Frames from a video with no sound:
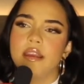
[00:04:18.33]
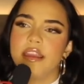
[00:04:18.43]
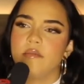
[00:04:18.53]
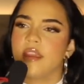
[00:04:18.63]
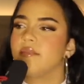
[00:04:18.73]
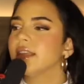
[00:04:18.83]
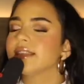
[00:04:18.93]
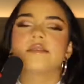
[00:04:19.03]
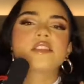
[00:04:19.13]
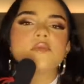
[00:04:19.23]
Y maybe it
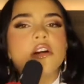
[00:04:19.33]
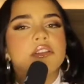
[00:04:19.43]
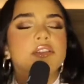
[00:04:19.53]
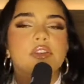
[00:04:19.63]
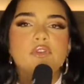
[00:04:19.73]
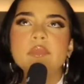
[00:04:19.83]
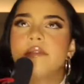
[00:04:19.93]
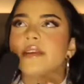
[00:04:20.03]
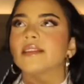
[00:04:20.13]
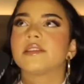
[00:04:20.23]
seems small to you,
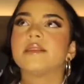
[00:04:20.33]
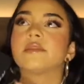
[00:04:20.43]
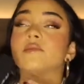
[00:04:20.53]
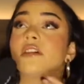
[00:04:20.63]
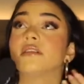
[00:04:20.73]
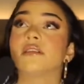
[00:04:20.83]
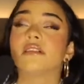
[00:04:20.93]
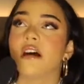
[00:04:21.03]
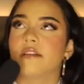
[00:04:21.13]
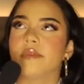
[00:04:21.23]
maybe it seems small to a
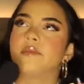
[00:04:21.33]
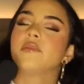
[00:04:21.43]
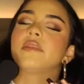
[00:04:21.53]
lot of people,